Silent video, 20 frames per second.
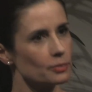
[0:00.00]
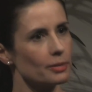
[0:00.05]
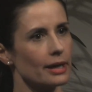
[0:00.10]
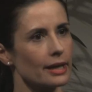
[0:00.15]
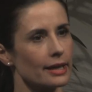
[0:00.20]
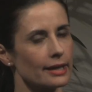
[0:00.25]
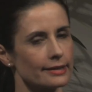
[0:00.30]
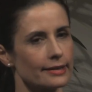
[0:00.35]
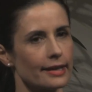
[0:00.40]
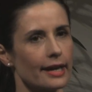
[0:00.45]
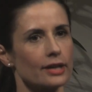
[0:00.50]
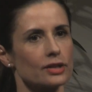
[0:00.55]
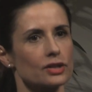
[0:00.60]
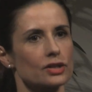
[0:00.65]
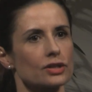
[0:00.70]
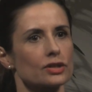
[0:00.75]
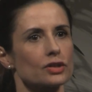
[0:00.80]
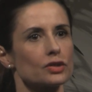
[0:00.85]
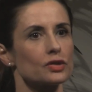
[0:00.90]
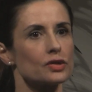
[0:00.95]
to
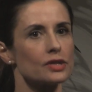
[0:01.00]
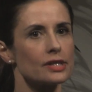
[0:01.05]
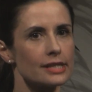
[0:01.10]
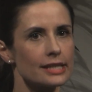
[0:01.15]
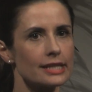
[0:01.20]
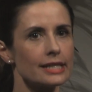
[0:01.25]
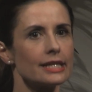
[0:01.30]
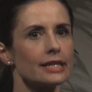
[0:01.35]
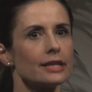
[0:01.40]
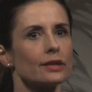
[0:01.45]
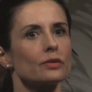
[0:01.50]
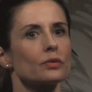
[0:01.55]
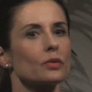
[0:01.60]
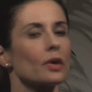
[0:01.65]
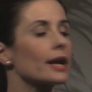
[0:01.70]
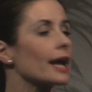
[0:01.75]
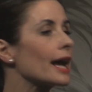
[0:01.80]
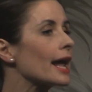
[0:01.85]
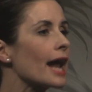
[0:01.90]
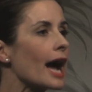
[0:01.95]
Bangladesh to see
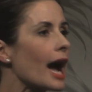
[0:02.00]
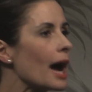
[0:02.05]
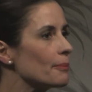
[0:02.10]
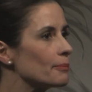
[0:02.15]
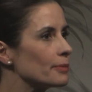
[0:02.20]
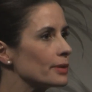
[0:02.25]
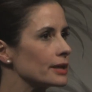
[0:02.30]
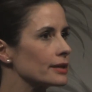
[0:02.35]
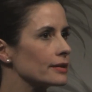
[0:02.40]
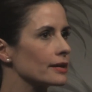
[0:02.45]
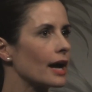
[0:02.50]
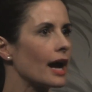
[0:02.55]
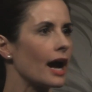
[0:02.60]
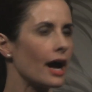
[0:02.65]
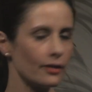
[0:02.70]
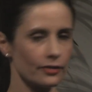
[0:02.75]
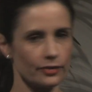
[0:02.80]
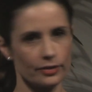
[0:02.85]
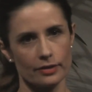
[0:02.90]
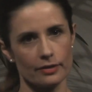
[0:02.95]
what had happened
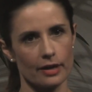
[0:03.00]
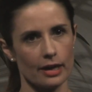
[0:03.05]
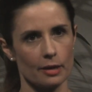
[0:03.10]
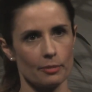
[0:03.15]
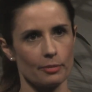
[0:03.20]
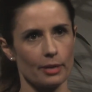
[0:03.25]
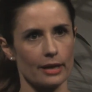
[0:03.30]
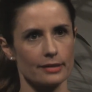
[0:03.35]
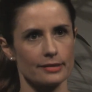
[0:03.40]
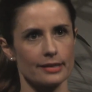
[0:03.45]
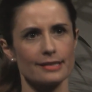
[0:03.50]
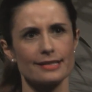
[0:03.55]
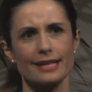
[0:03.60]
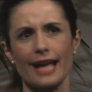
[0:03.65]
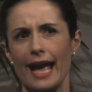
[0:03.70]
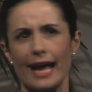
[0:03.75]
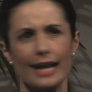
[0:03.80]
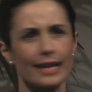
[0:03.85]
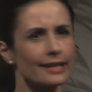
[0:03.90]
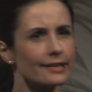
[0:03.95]
after Rana Plaza. Has
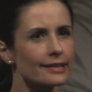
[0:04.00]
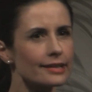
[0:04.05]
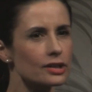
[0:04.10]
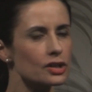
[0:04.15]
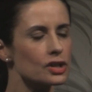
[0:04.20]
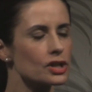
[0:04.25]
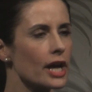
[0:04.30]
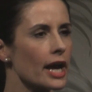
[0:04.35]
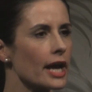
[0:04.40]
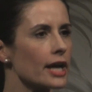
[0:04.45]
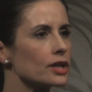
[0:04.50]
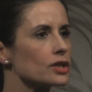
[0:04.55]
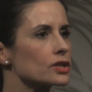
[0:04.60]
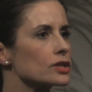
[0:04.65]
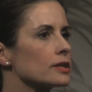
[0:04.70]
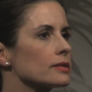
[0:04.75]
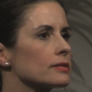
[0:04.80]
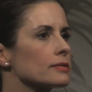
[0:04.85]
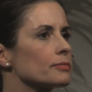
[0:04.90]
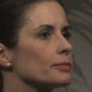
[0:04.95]
anything
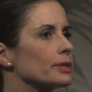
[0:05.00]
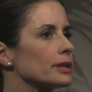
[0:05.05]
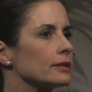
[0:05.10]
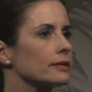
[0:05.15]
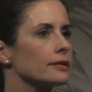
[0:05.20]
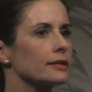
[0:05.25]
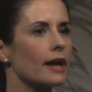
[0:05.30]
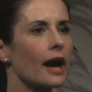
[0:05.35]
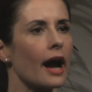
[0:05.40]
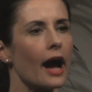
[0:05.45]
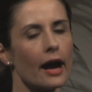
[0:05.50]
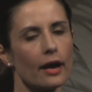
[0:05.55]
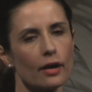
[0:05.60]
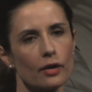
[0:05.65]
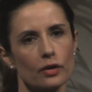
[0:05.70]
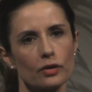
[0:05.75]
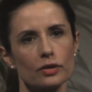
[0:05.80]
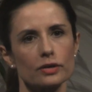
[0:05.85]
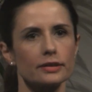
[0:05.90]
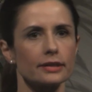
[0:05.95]
changed? There's been the
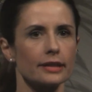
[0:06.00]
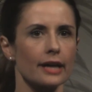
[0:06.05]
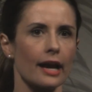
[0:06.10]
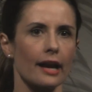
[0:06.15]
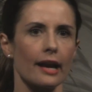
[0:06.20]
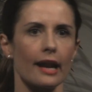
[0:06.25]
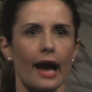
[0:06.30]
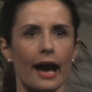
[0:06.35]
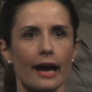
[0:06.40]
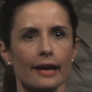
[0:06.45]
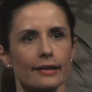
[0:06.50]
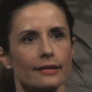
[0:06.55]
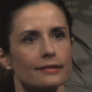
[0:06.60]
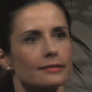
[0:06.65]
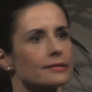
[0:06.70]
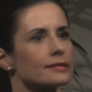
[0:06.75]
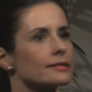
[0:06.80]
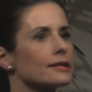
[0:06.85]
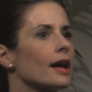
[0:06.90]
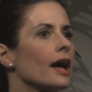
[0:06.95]
Accord, the
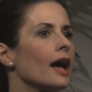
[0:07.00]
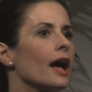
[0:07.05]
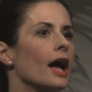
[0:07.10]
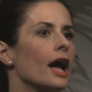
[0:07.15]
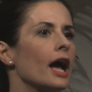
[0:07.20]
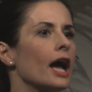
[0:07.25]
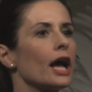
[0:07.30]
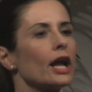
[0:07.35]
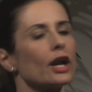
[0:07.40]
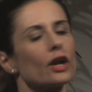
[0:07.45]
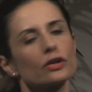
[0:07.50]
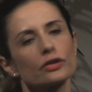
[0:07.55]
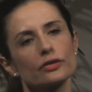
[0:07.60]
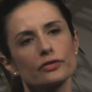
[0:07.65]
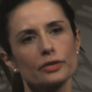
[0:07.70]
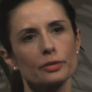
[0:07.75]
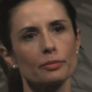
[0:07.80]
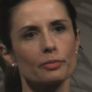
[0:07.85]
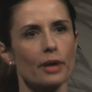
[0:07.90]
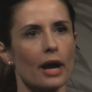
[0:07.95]
Alliance. A lot
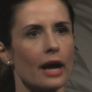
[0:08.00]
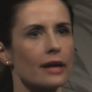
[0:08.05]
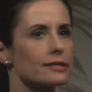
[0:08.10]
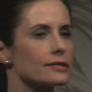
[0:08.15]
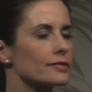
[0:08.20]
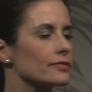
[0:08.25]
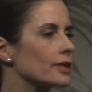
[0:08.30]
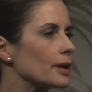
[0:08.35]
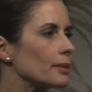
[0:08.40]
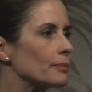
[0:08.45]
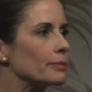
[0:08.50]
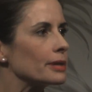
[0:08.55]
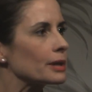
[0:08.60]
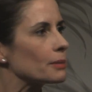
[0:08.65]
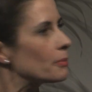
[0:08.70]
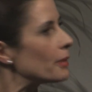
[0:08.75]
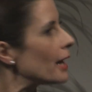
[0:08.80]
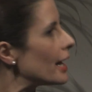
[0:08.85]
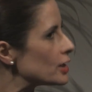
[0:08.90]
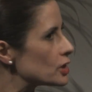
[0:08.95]
of the brands have done
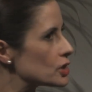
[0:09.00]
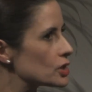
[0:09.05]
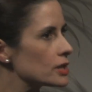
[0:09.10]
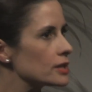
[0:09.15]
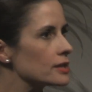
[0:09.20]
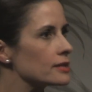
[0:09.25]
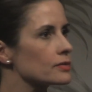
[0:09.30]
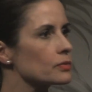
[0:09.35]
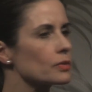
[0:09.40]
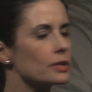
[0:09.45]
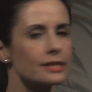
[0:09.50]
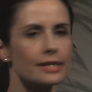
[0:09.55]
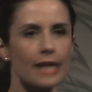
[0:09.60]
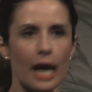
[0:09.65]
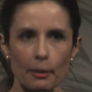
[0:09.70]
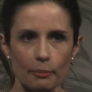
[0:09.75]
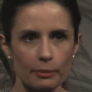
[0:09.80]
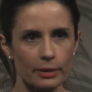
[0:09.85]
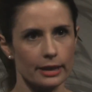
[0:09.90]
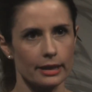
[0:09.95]
big pledges. What's
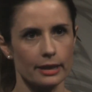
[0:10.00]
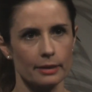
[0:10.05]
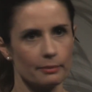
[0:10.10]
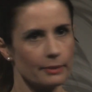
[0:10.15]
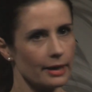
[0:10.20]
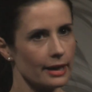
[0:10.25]
happening in